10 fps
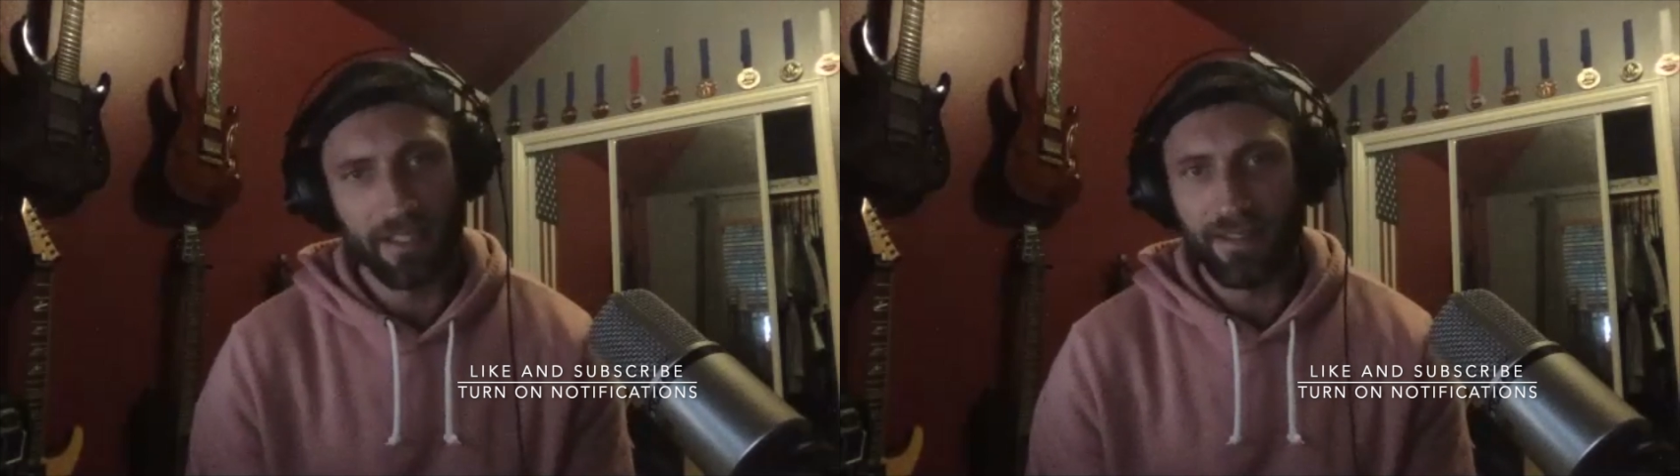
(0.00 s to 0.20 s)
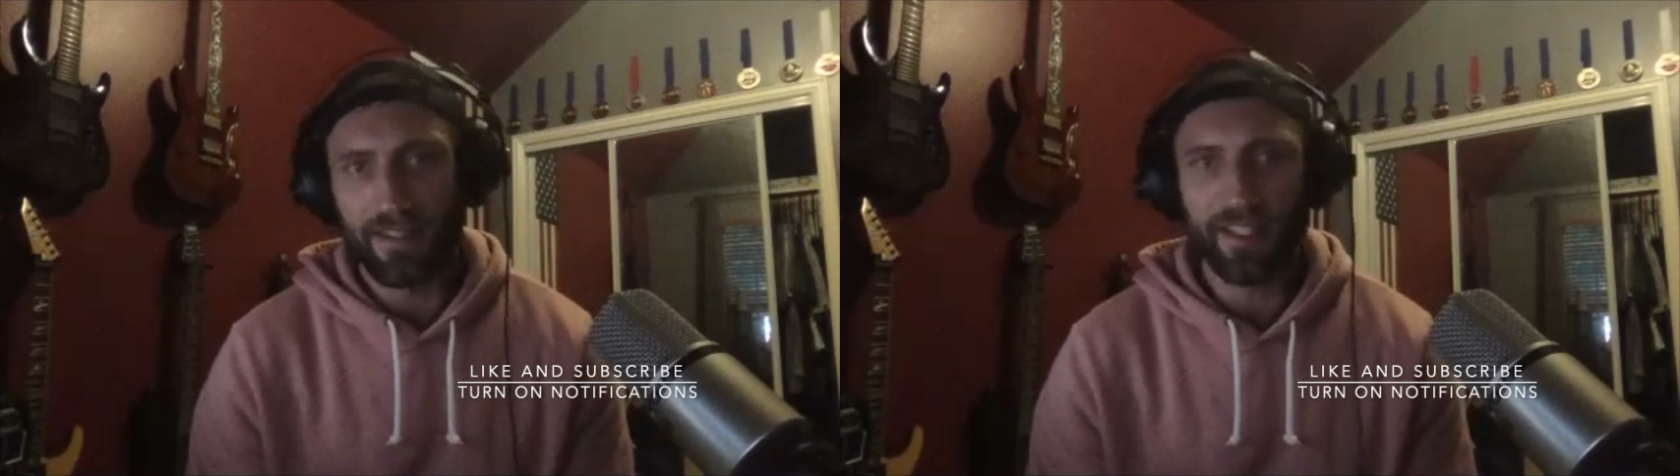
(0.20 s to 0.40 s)

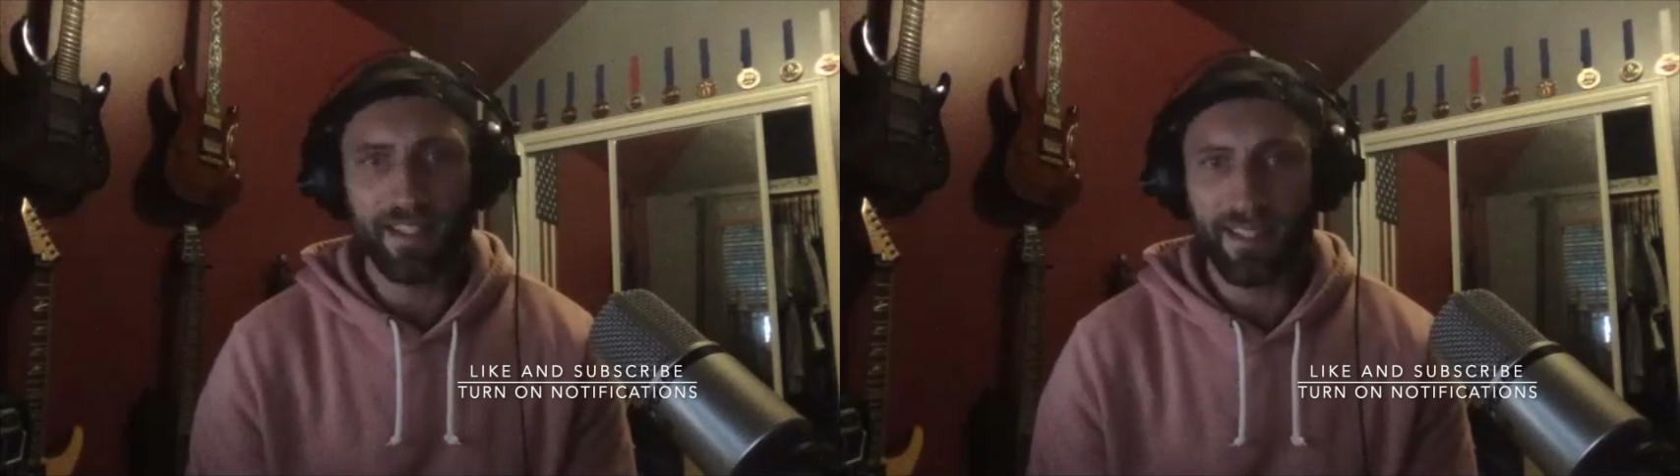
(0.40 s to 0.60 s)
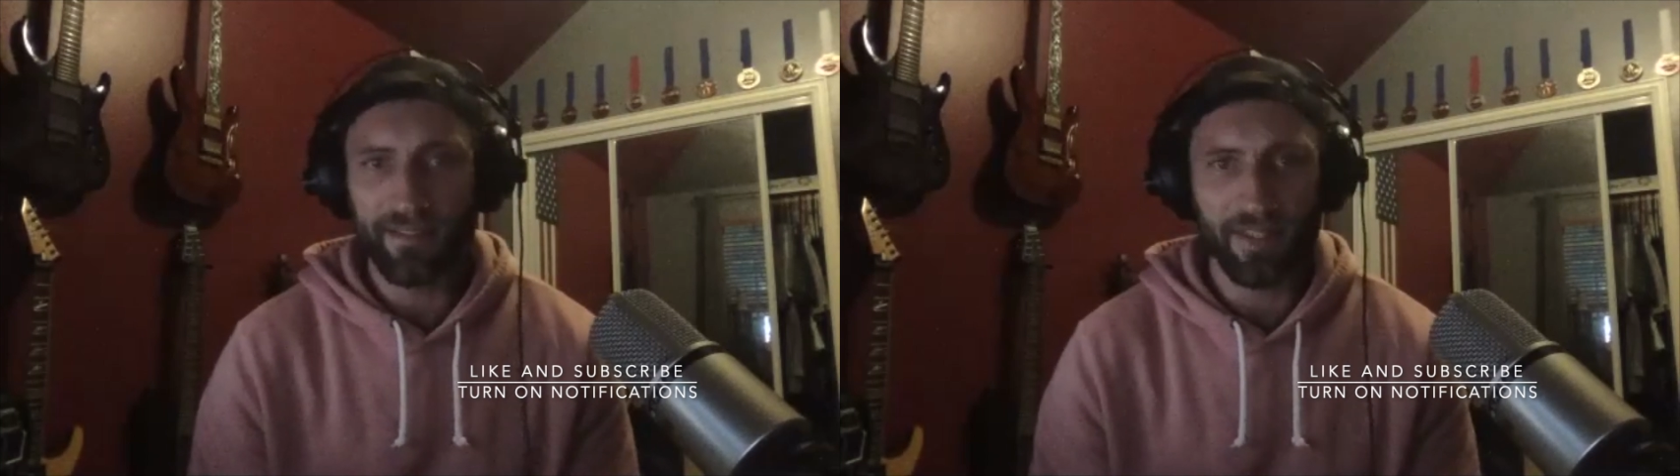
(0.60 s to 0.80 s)
and then
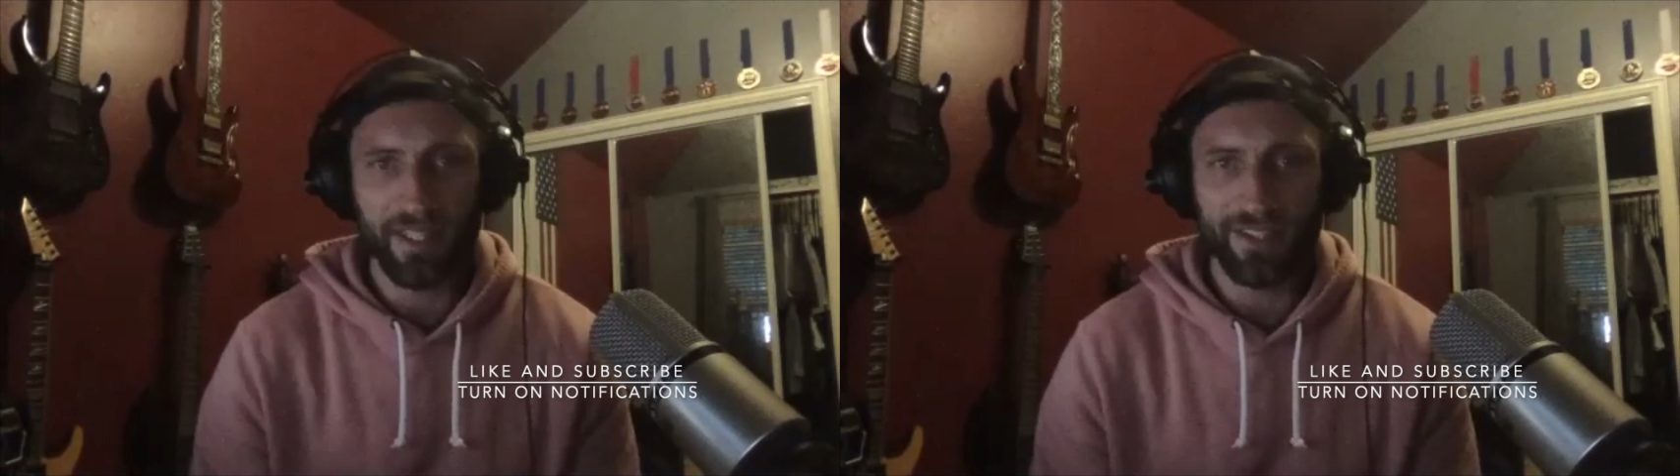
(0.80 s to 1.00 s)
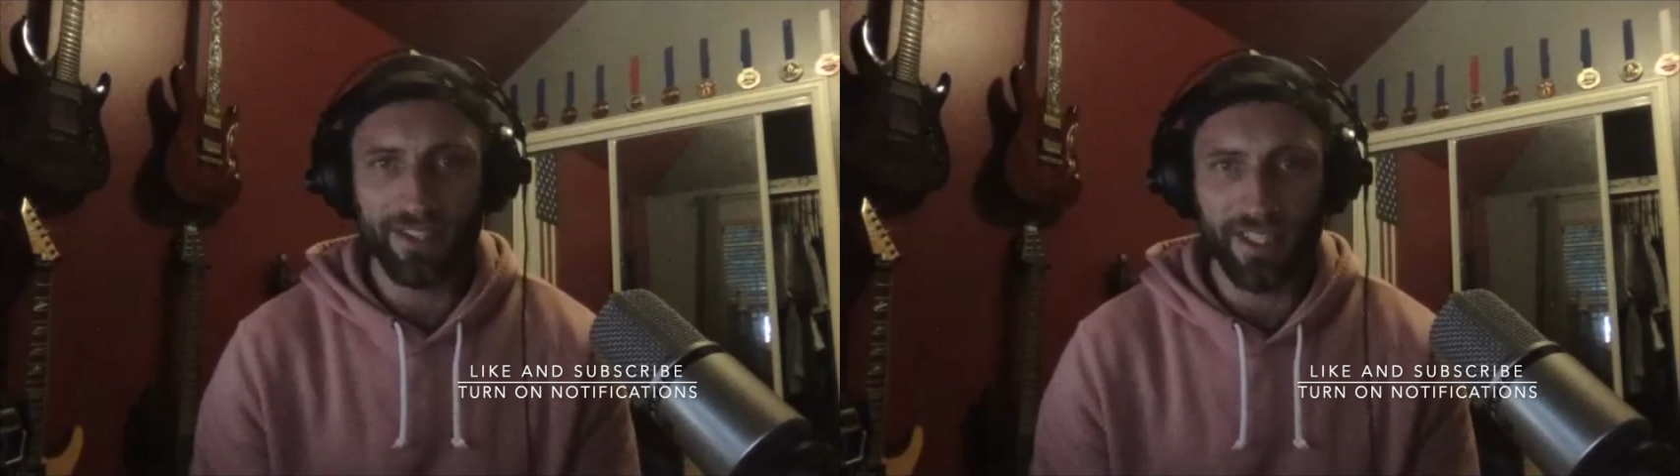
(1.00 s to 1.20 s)
they fucking
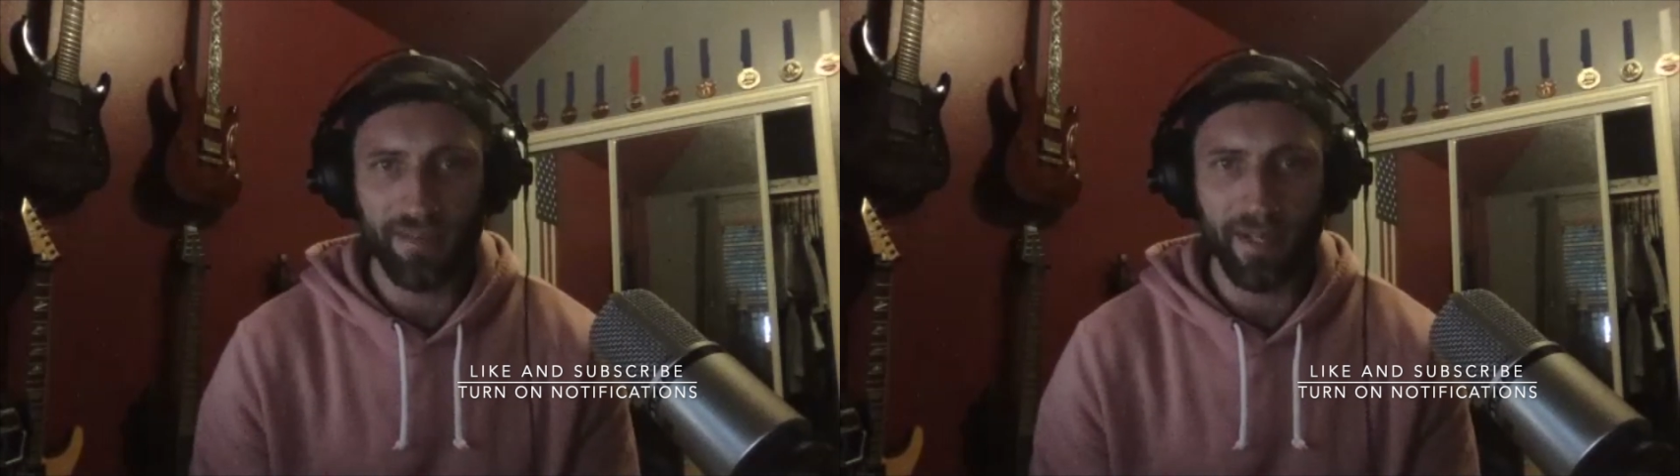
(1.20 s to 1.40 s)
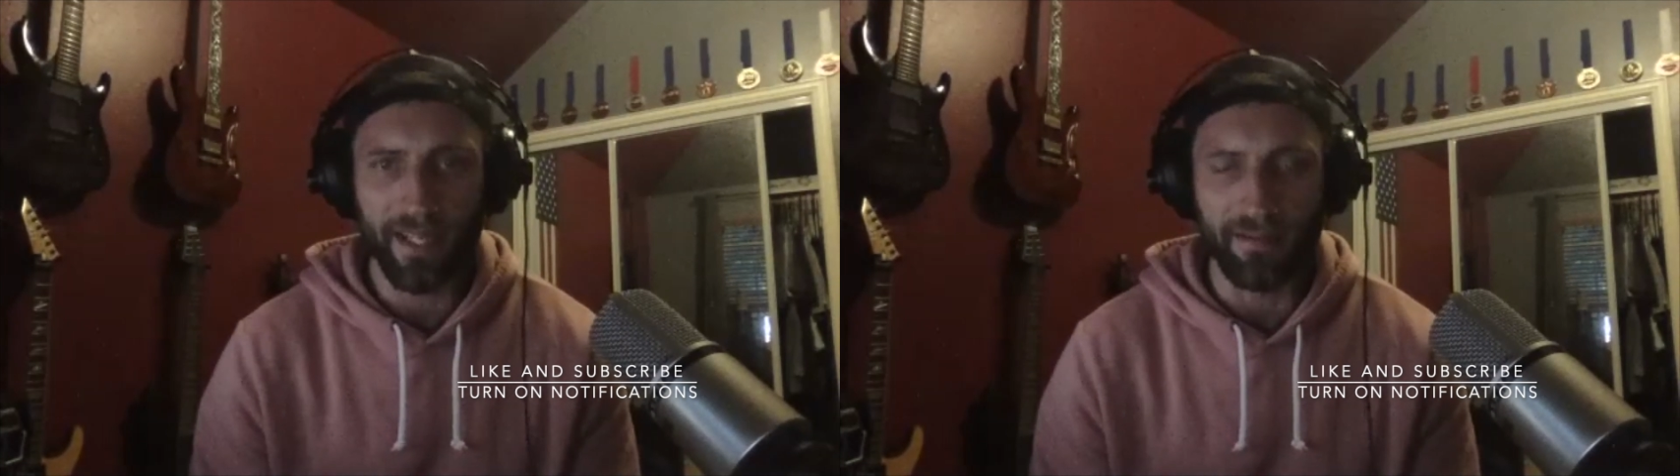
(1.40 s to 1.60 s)
shit the bed.